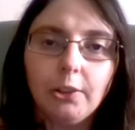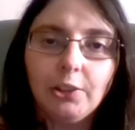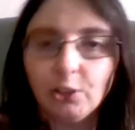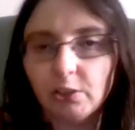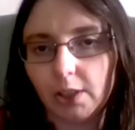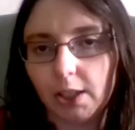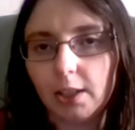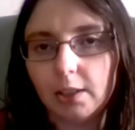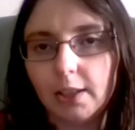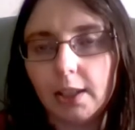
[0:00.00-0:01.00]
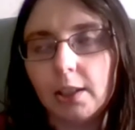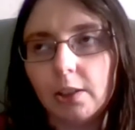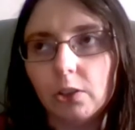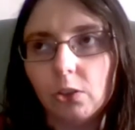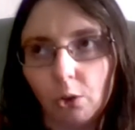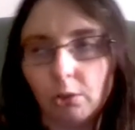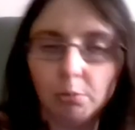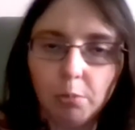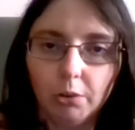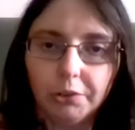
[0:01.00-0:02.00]
survey that is
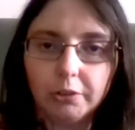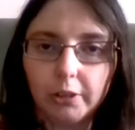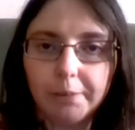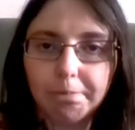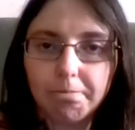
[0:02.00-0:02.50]
non-compulsory.